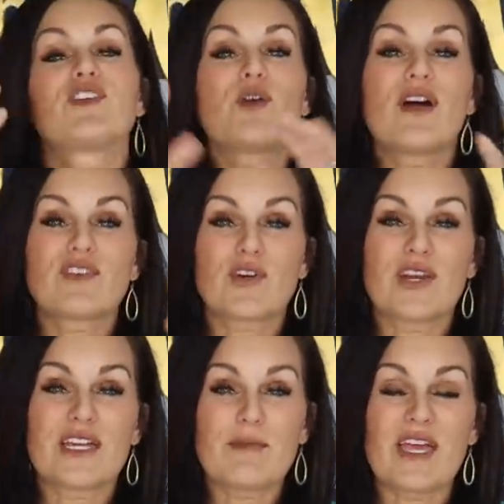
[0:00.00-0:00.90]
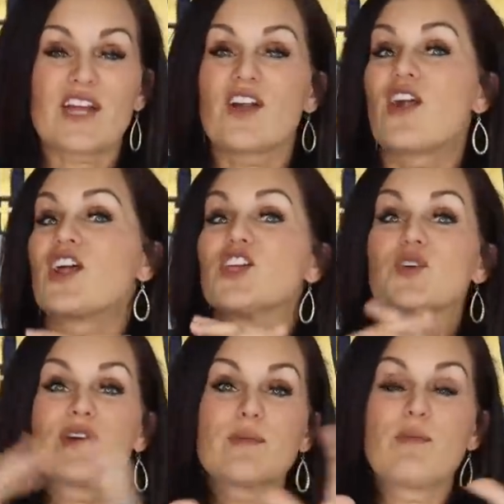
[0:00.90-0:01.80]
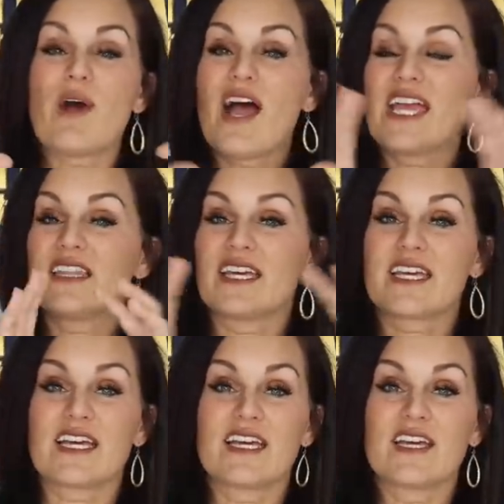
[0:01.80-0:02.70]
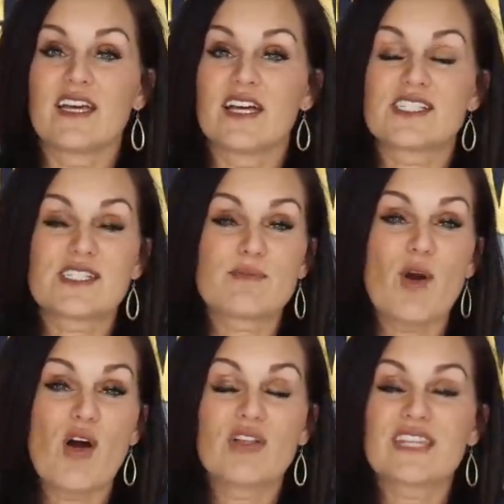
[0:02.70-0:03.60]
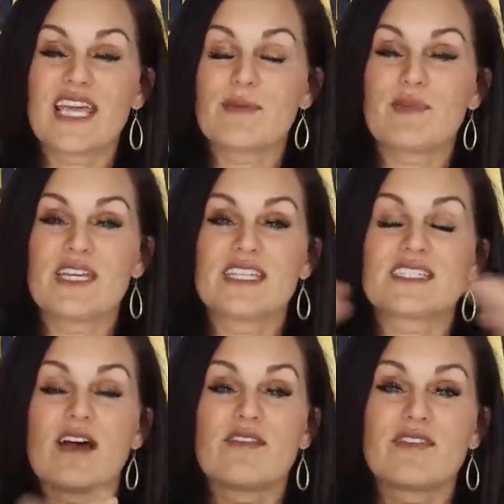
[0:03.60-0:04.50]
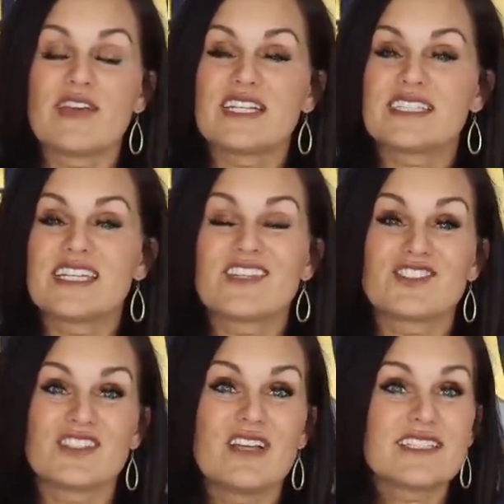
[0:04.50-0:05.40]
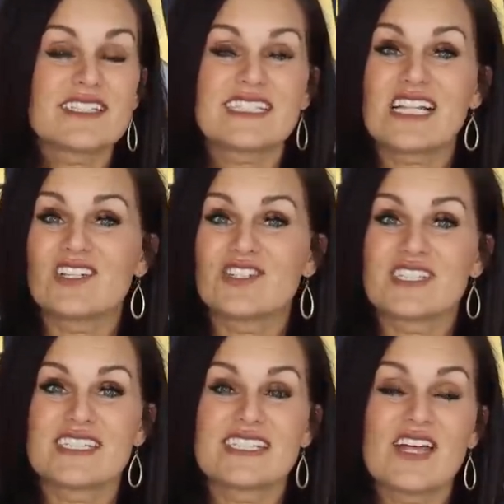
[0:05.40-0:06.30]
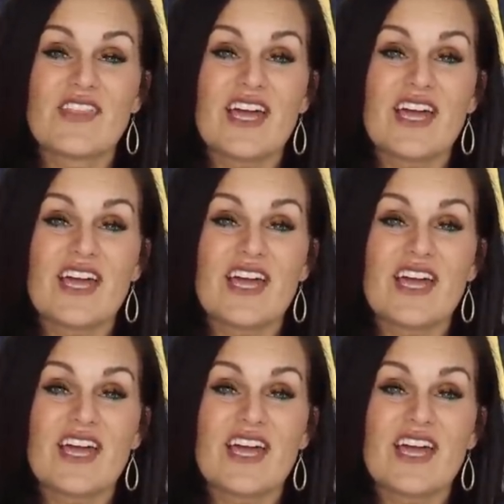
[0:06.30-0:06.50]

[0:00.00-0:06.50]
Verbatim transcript: if you don't have a Cricut maker, you can buy like a small name piece off of Etsy. There's lots of sellers that sell